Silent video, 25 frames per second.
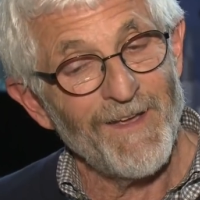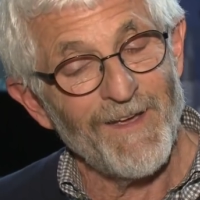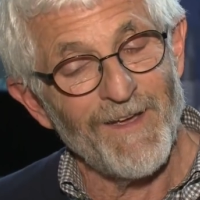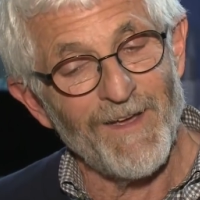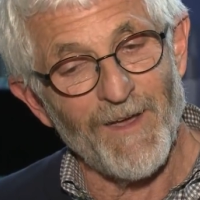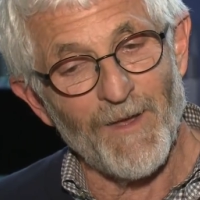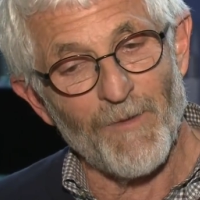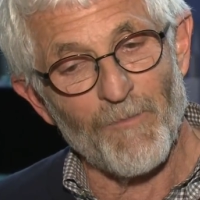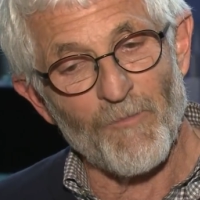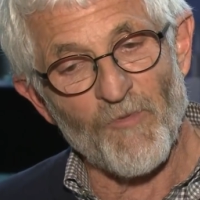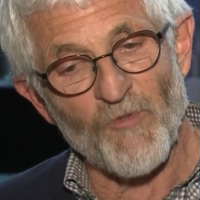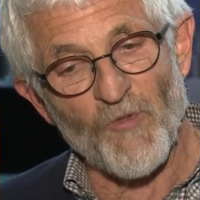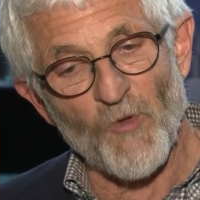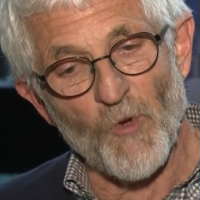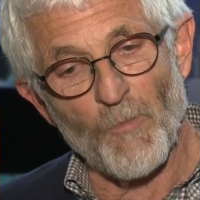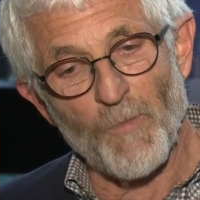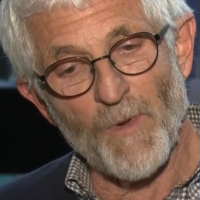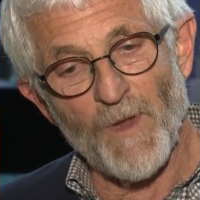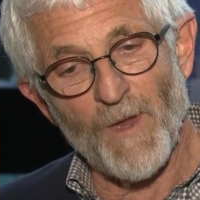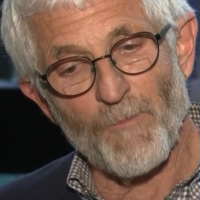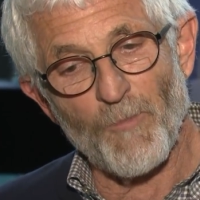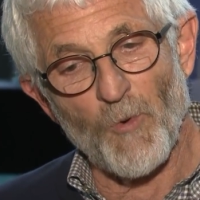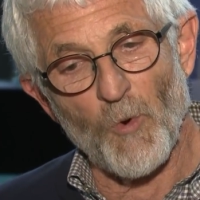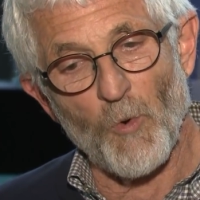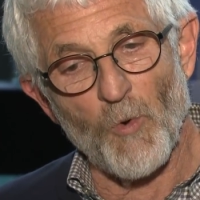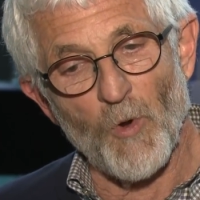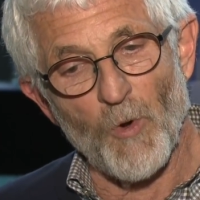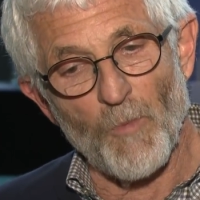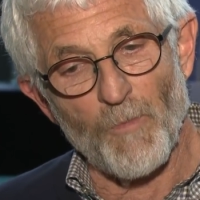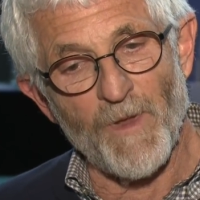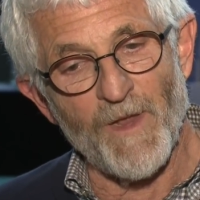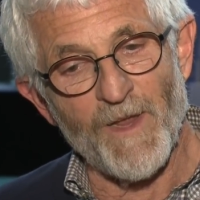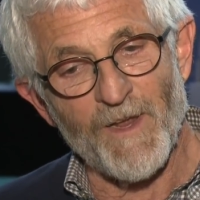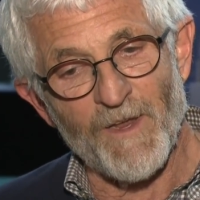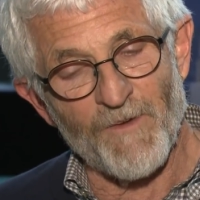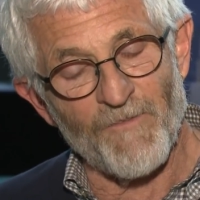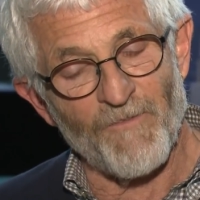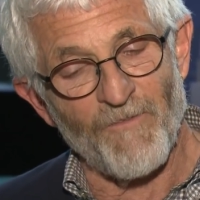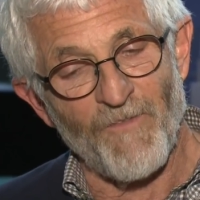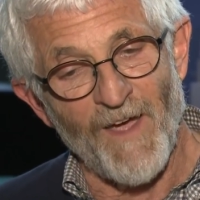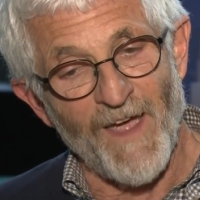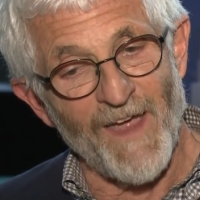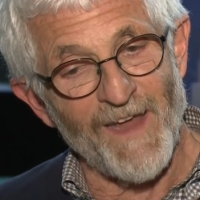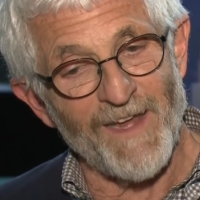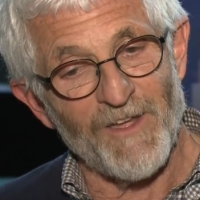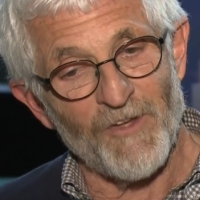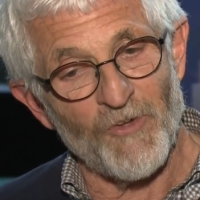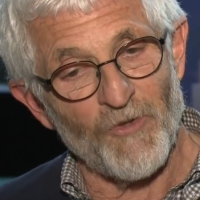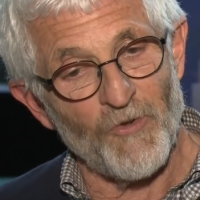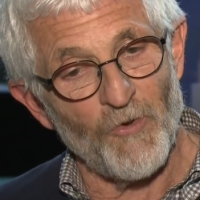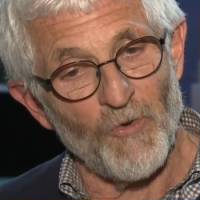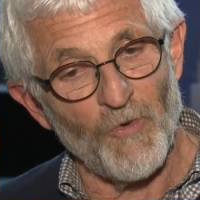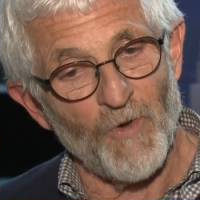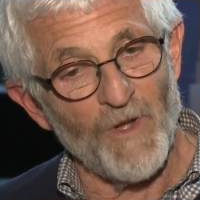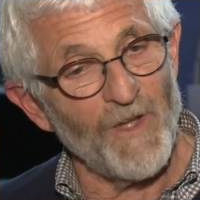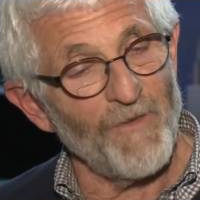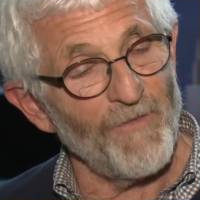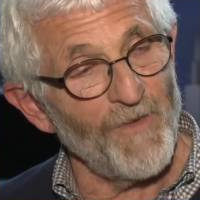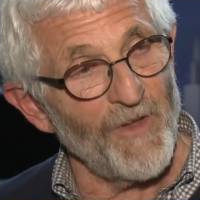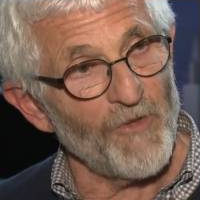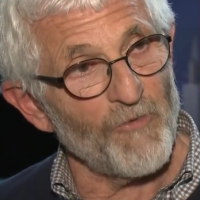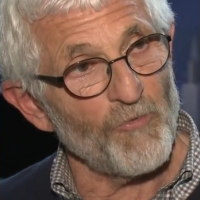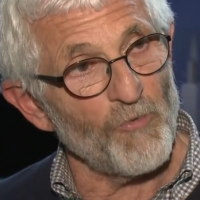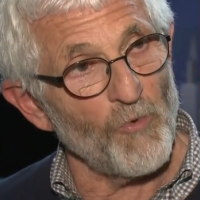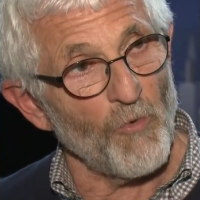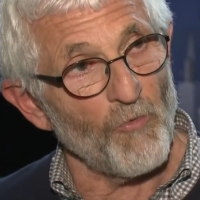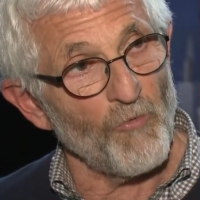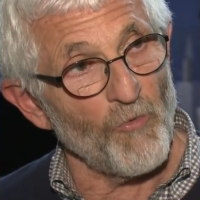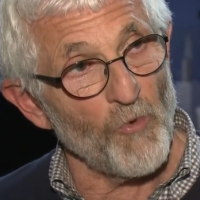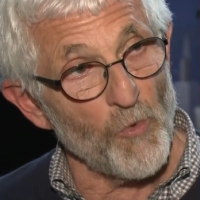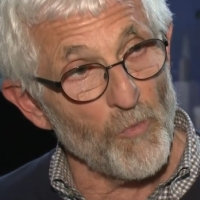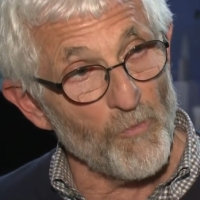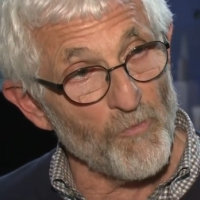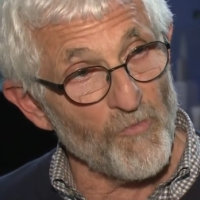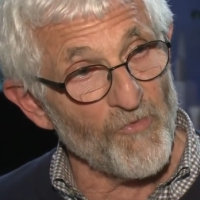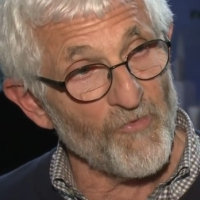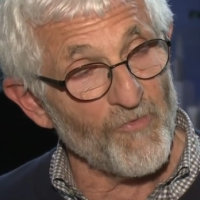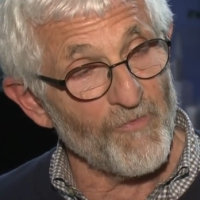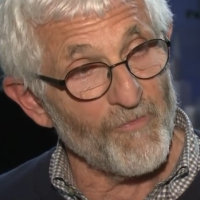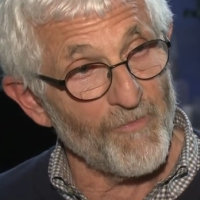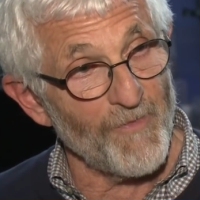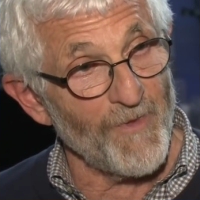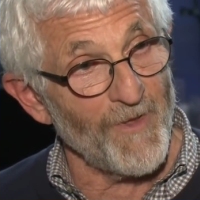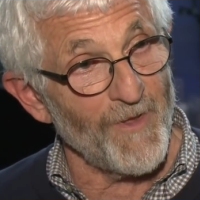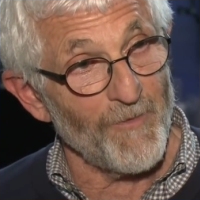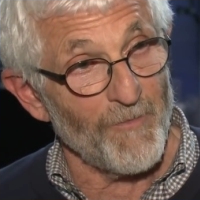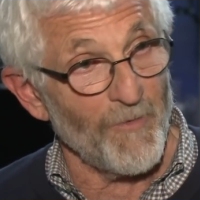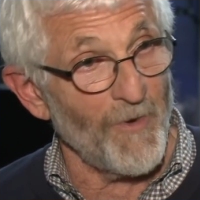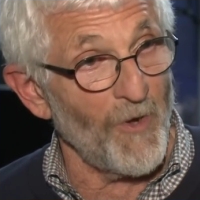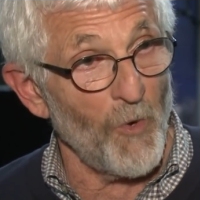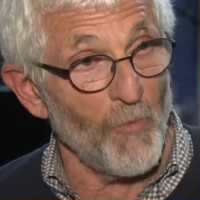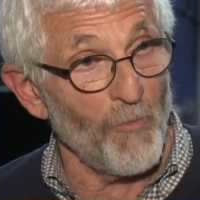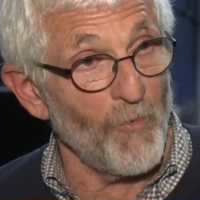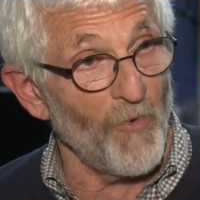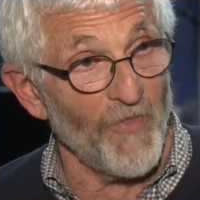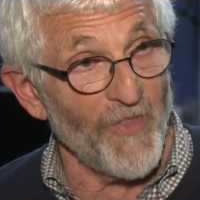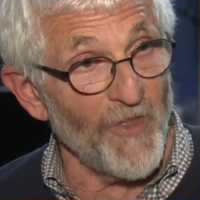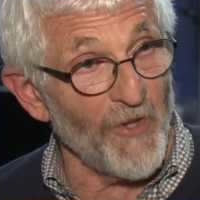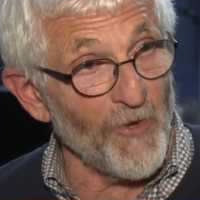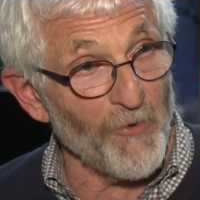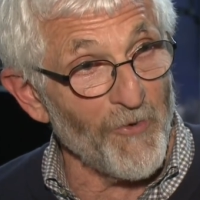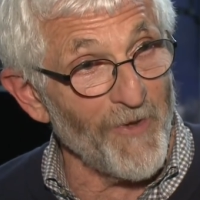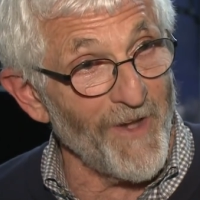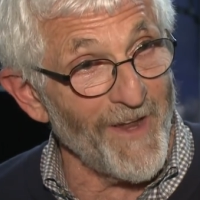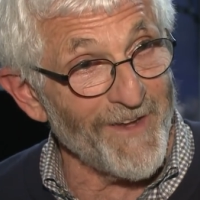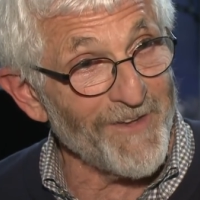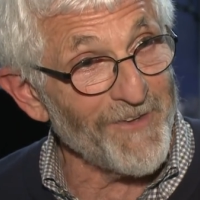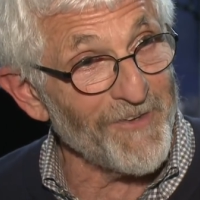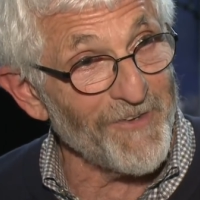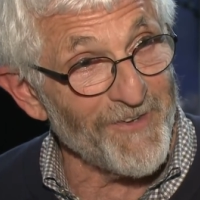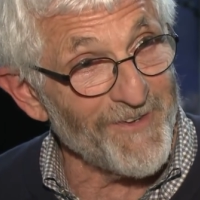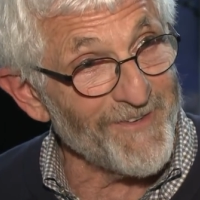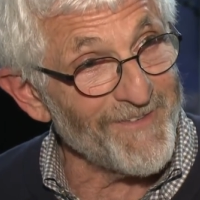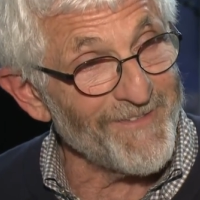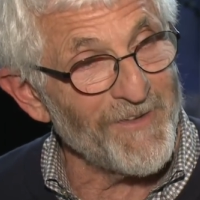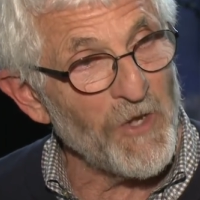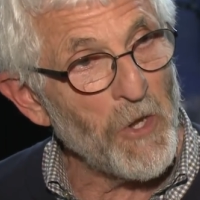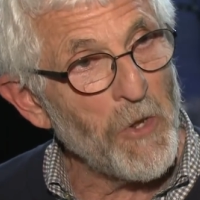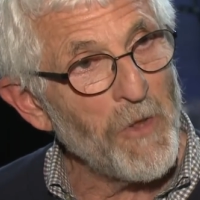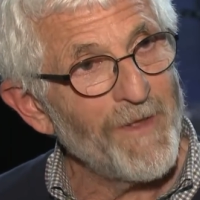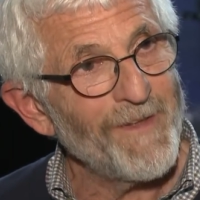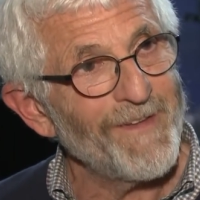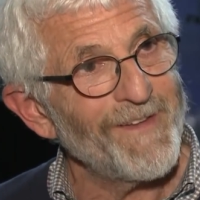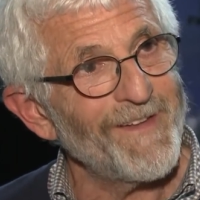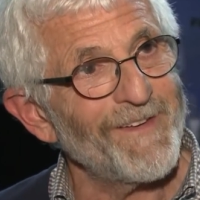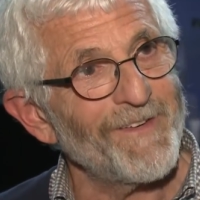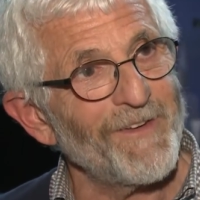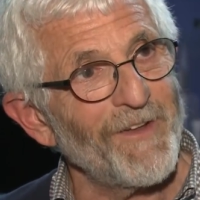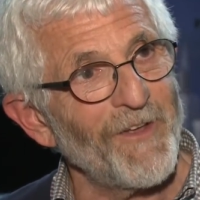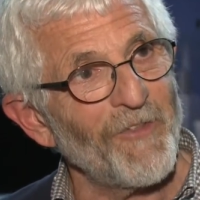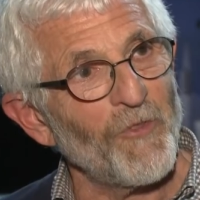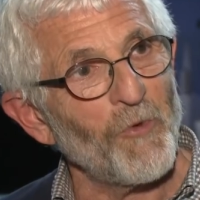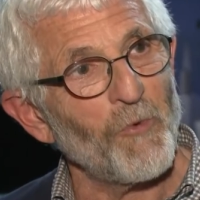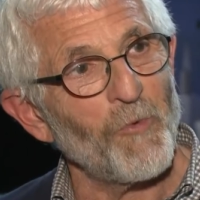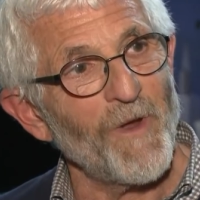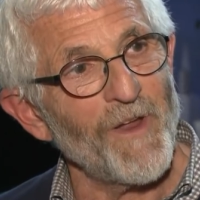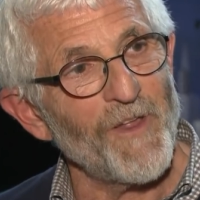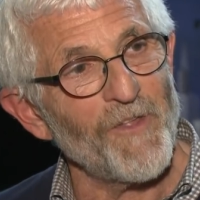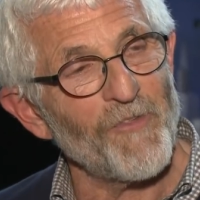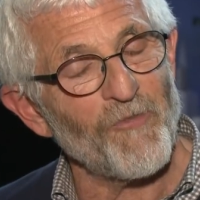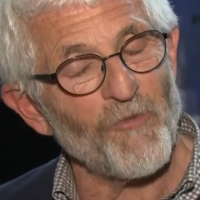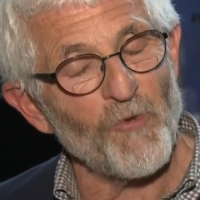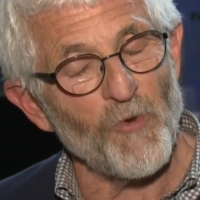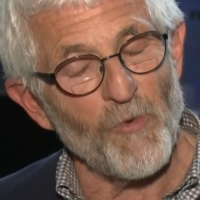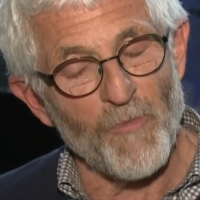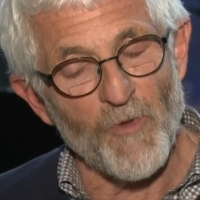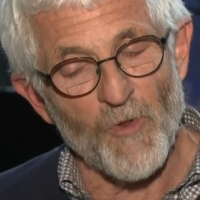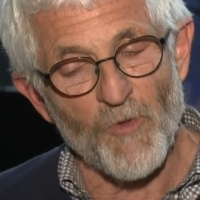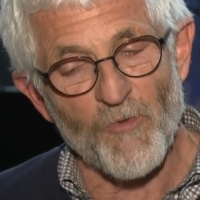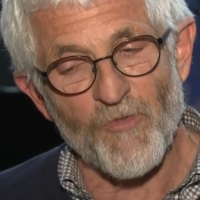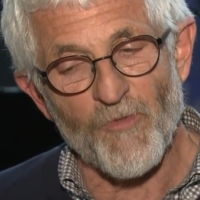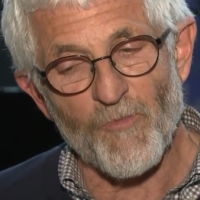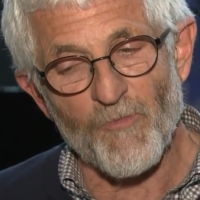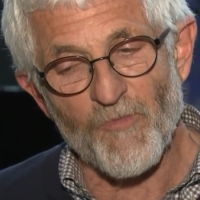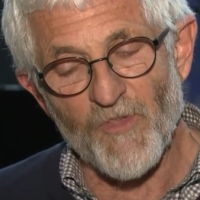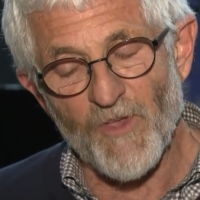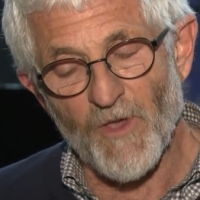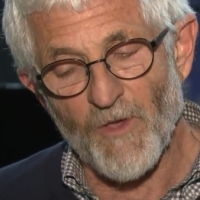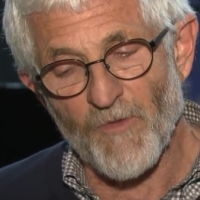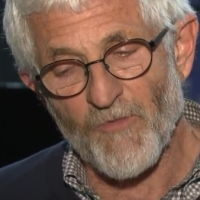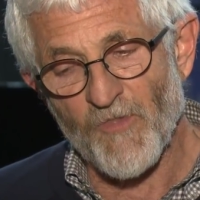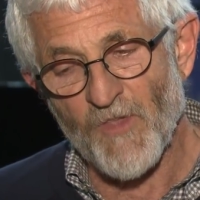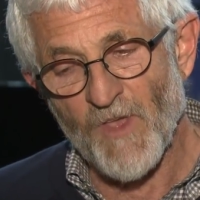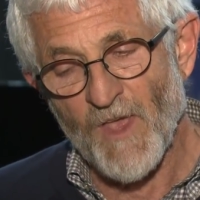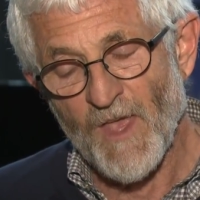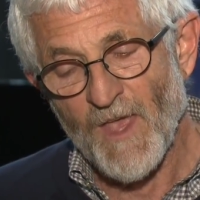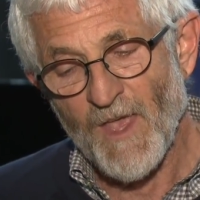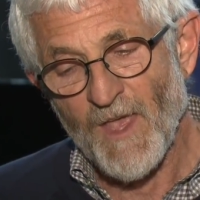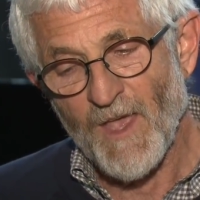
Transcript: Um, so people will be confined to individual rooms, uh, we hope with internet and, and other ways to amuse themselves.